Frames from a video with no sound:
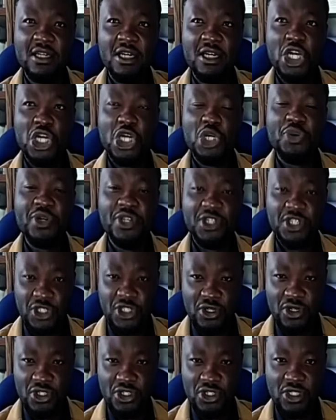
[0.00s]

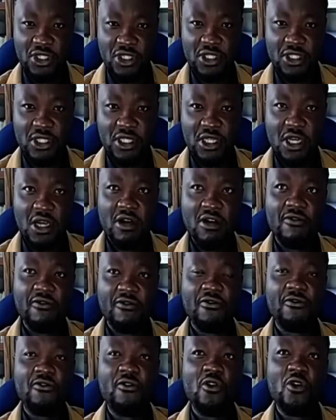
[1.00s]
researchers
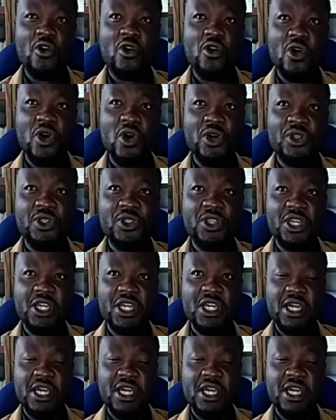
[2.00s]
for the